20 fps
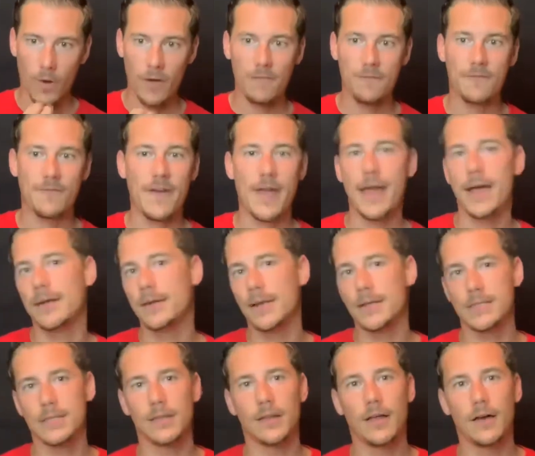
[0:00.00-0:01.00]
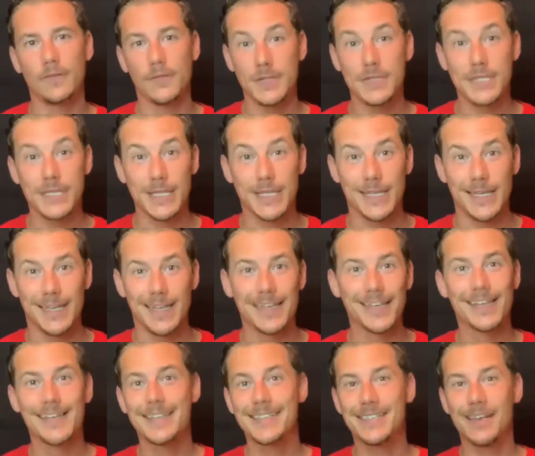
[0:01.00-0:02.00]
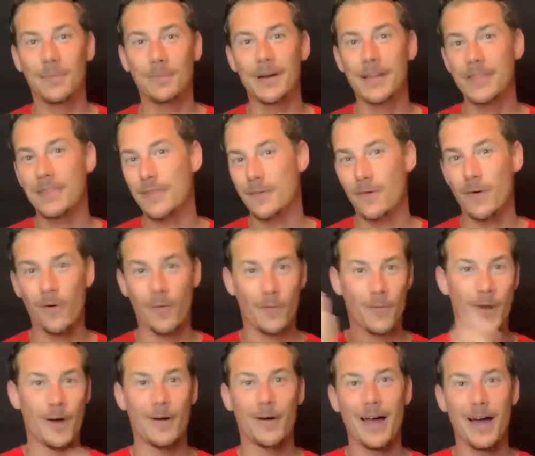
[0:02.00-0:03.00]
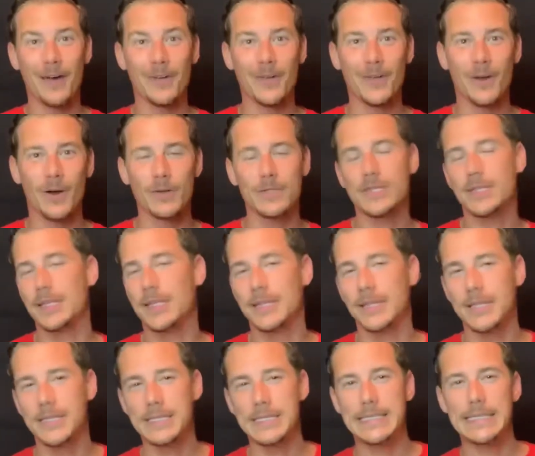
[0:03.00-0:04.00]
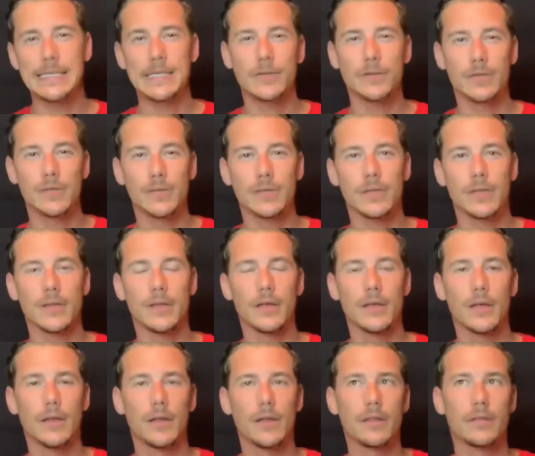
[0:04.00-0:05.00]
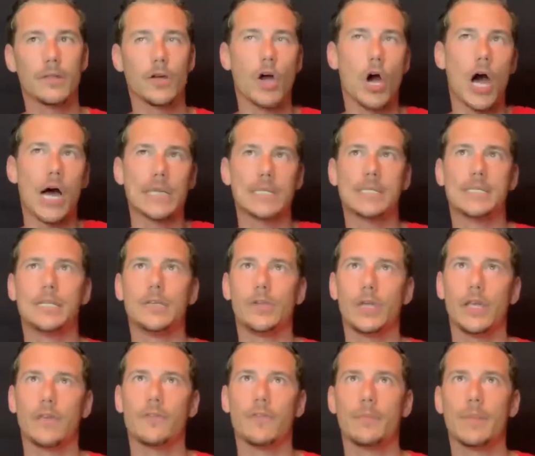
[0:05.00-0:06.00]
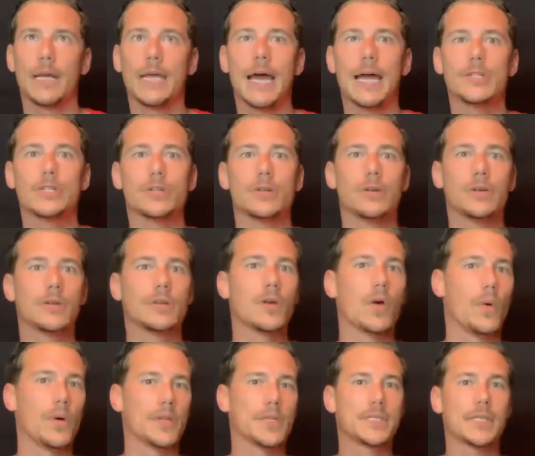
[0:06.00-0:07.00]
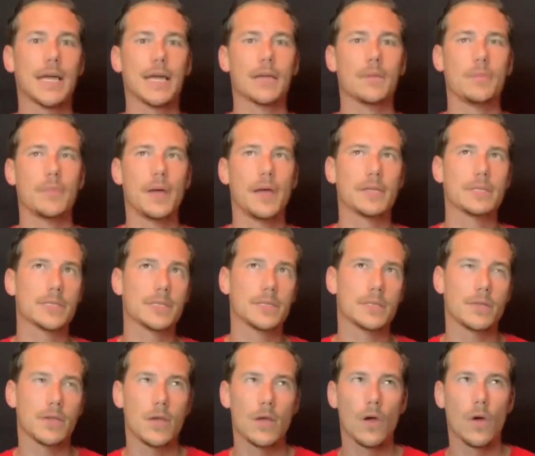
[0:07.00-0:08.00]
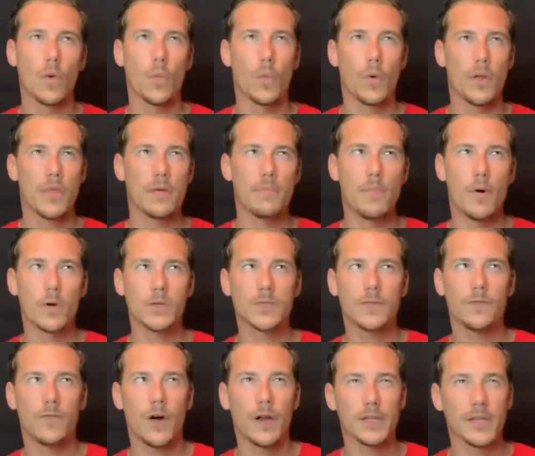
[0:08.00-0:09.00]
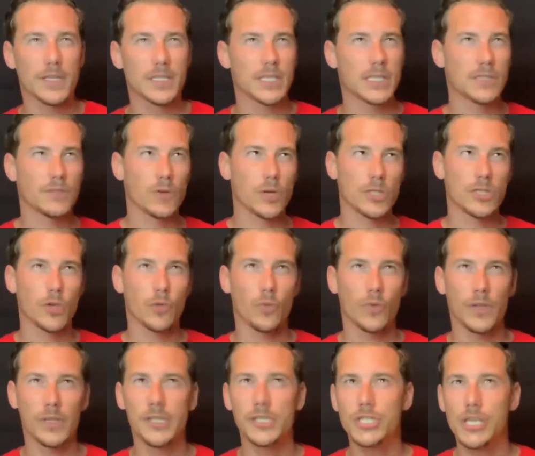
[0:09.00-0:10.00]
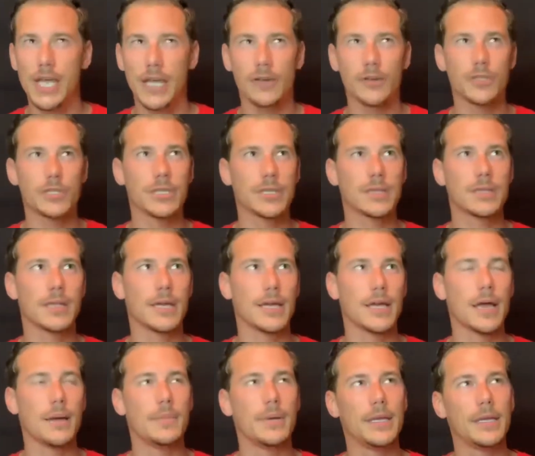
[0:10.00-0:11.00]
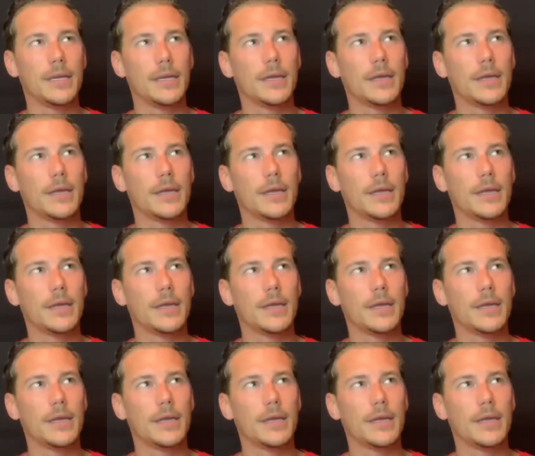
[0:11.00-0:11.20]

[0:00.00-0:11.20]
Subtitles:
fan doesn't love to see somebody throw a runner out? The caught stealing from a catcher going to second base is one of the most fun because it's a really challenging thing. I mean,